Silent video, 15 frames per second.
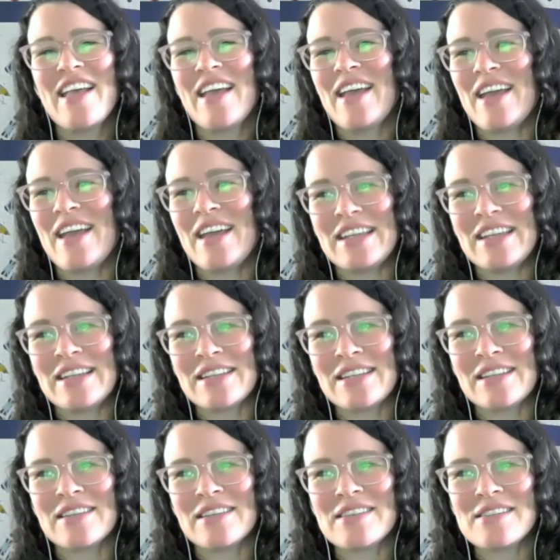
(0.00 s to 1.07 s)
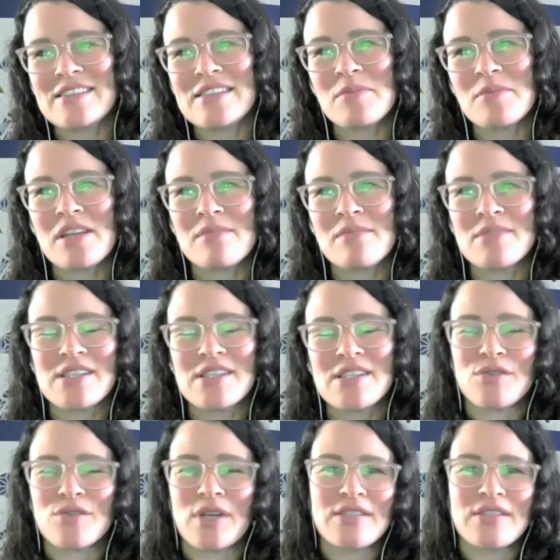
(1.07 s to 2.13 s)
and sometimes
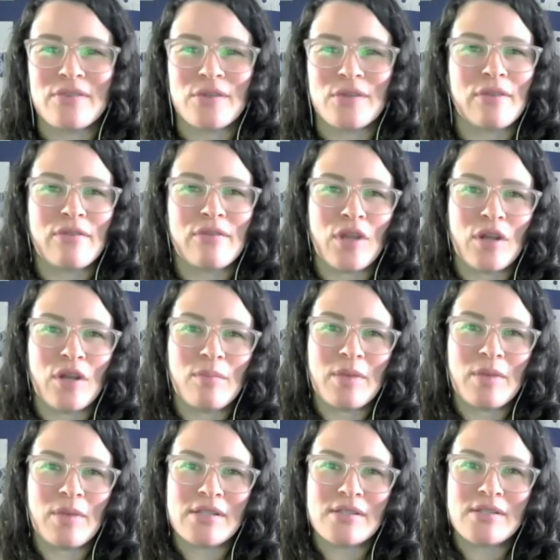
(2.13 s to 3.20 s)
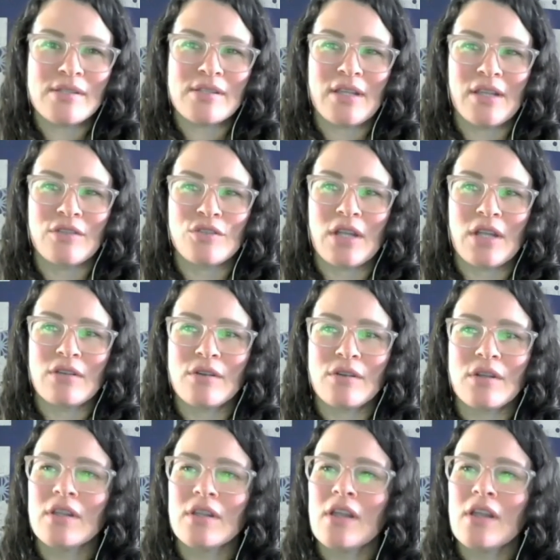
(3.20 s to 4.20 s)
distrustful of therapists in general.